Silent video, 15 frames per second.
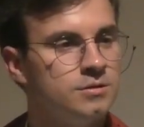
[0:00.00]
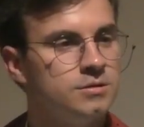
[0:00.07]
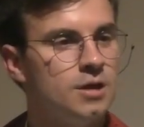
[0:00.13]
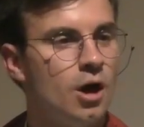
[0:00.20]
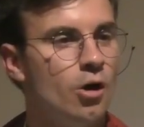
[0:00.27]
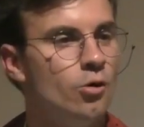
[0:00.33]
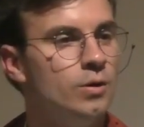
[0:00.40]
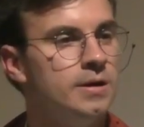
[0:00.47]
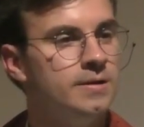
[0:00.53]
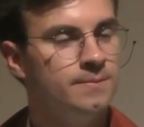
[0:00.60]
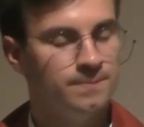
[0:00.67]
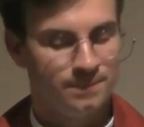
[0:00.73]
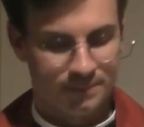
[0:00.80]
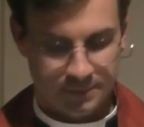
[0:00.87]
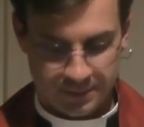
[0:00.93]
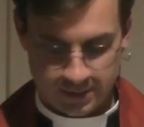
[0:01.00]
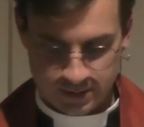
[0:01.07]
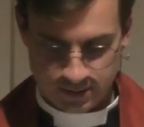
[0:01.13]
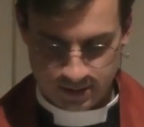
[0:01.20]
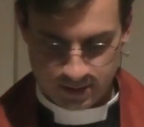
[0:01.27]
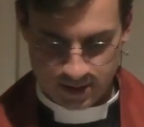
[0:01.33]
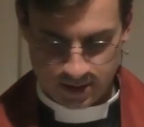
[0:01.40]
So,
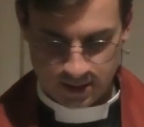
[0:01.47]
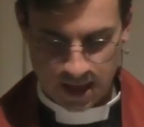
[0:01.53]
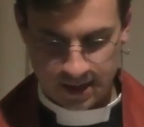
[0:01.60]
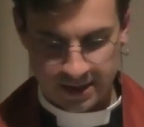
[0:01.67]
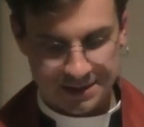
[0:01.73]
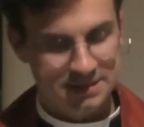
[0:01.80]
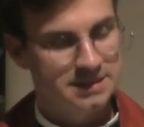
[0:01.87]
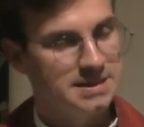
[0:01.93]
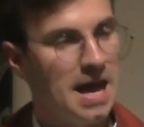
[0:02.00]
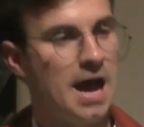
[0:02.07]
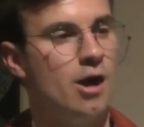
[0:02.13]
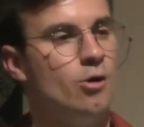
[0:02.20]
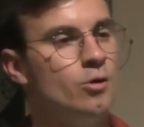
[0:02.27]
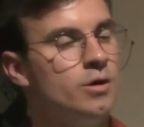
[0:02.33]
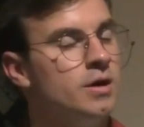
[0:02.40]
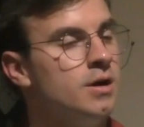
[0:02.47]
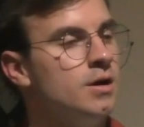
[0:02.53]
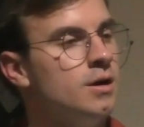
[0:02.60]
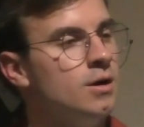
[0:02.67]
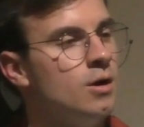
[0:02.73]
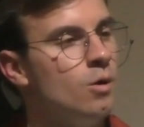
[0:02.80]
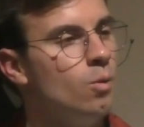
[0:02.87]
let us now
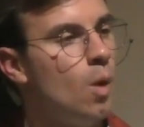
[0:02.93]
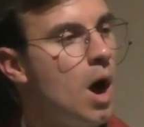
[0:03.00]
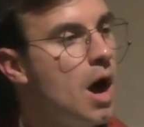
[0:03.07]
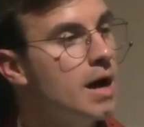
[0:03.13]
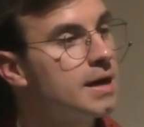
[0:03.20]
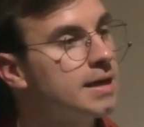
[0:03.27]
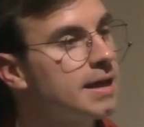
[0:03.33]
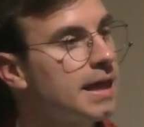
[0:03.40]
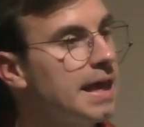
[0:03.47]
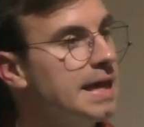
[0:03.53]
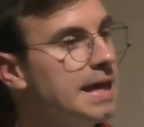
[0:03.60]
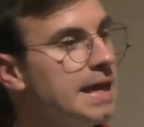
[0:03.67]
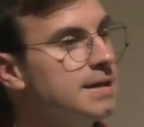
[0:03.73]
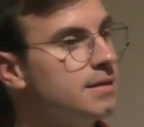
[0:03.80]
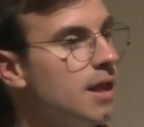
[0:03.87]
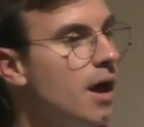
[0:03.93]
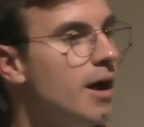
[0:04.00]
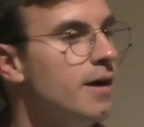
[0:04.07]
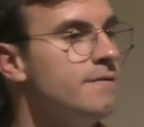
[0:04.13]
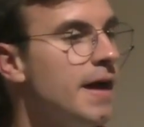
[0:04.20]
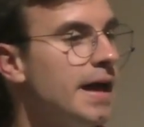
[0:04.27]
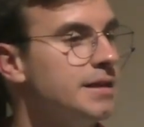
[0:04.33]
walk in
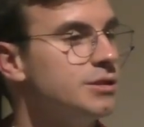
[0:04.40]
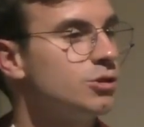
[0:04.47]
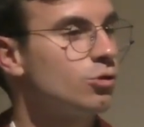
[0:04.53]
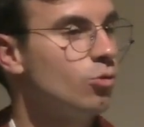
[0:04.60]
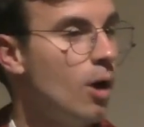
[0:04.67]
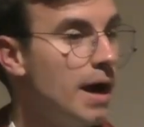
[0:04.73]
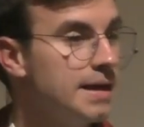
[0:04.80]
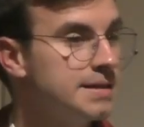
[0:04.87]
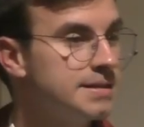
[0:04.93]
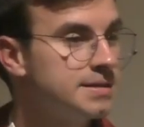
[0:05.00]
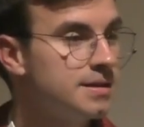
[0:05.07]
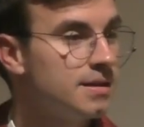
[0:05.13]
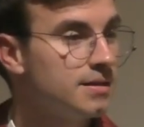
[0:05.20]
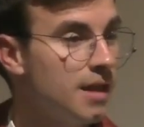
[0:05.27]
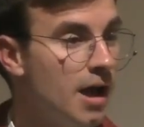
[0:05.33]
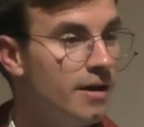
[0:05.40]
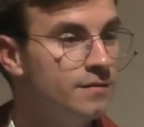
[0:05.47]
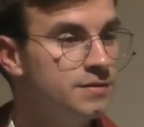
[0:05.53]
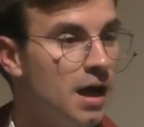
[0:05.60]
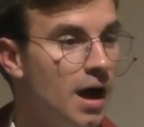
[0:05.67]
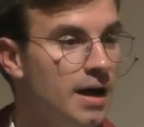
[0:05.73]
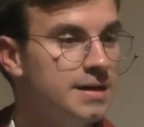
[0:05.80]
love as Christ
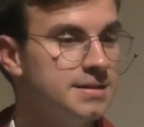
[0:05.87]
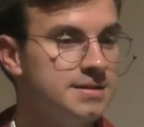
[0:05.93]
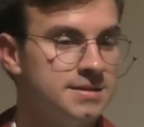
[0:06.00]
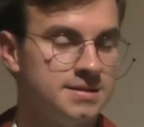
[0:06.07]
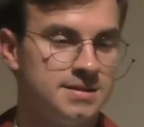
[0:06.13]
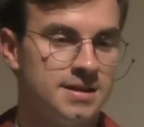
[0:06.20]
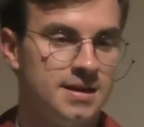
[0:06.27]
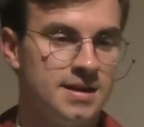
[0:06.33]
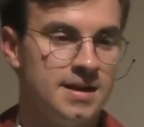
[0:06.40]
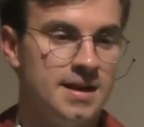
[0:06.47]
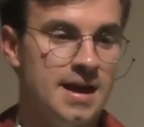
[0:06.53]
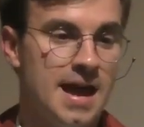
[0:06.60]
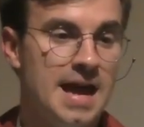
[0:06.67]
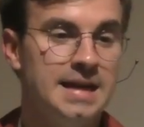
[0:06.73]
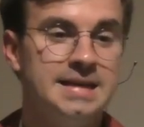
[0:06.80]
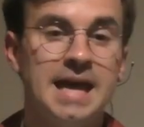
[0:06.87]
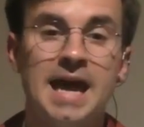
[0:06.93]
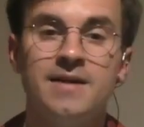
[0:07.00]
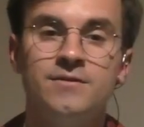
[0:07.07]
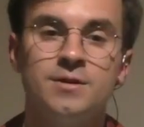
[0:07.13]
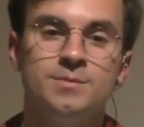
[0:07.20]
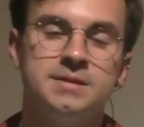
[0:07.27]
loved us and
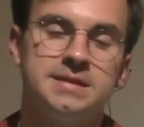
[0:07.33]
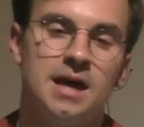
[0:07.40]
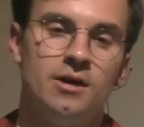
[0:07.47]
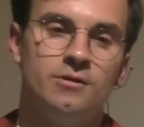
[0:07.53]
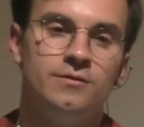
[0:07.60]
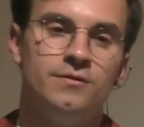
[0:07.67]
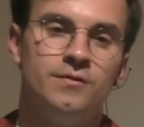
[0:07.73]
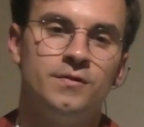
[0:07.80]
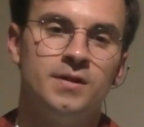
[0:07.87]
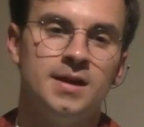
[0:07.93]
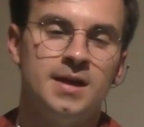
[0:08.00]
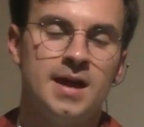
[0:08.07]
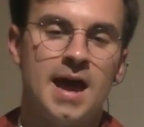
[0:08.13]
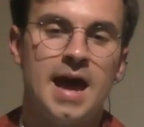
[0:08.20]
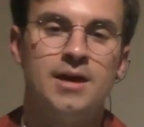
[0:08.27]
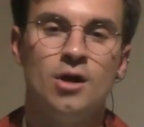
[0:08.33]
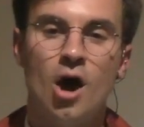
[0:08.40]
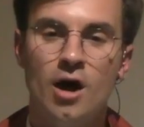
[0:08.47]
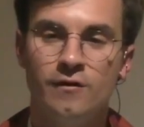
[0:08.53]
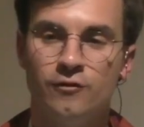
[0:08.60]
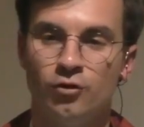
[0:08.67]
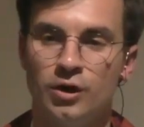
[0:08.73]
gave himself an
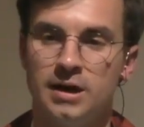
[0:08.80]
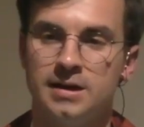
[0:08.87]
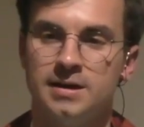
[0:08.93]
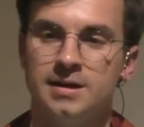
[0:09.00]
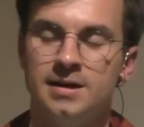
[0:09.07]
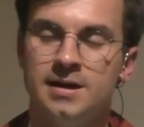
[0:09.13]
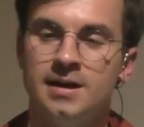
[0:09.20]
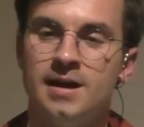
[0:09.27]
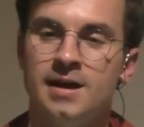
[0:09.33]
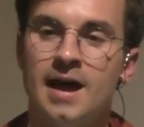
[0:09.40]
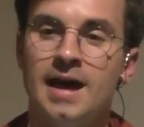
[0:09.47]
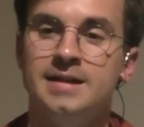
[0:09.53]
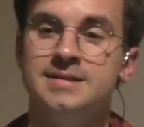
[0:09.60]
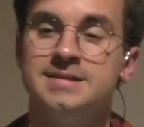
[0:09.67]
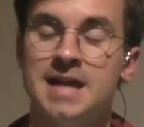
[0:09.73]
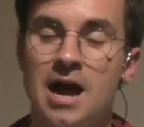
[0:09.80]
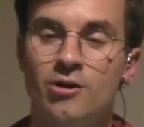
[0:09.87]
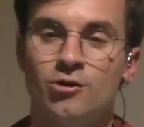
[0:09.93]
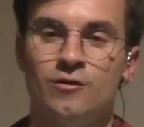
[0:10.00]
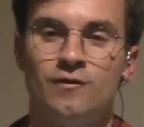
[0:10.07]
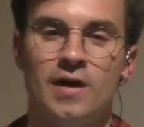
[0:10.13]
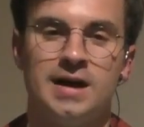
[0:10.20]
offering and
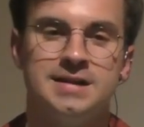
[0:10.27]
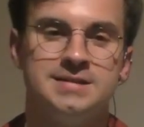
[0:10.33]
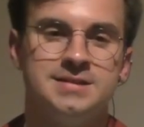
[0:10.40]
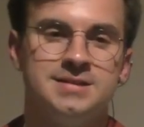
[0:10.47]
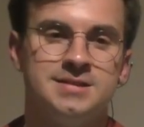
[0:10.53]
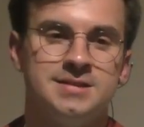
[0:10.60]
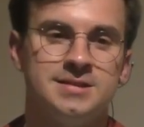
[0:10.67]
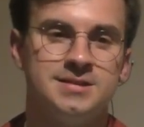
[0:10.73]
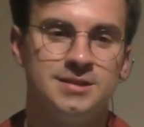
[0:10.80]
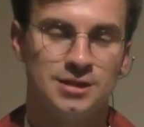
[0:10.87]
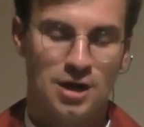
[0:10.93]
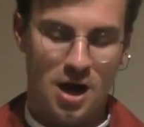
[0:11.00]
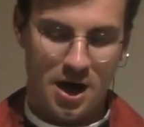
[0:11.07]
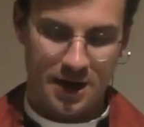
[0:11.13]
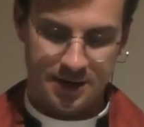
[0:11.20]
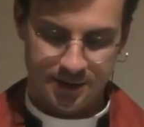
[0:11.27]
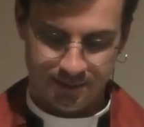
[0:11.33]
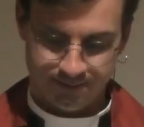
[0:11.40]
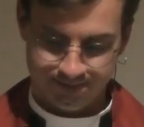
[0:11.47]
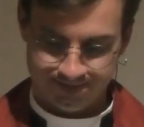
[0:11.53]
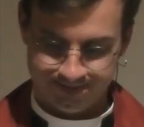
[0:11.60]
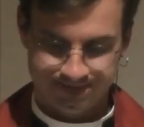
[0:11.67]
sacrifice to
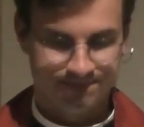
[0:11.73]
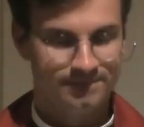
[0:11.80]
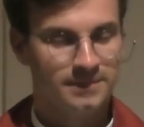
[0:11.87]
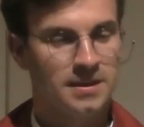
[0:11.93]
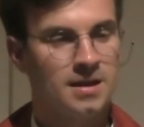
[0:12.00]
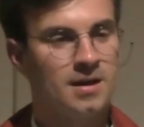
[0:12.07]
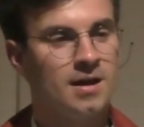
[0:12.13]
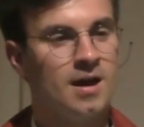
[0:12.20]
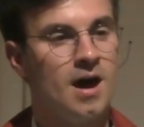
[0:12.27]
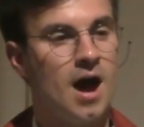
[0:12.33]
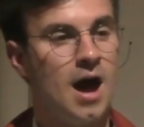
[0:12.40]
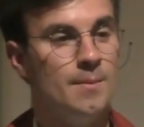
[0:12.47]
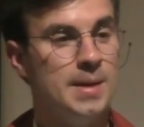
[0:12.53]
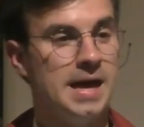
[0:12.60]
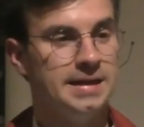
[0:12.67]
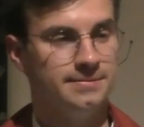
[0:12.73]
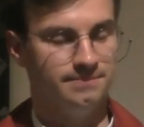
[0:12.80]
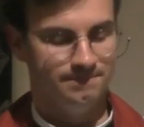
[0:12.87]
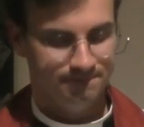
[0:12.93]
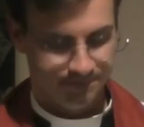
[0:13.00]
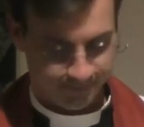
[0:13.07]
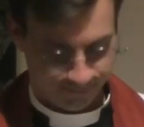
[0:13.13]
God. Amen.